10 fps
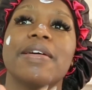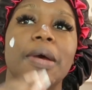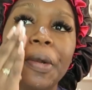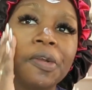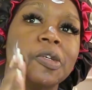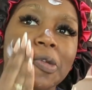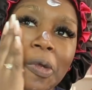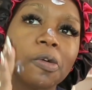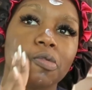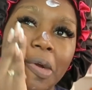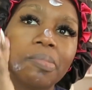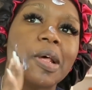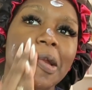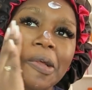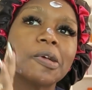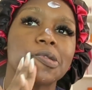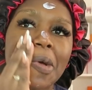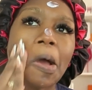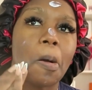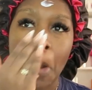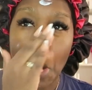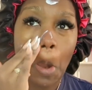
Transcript: And you're just gonna rub that in as well.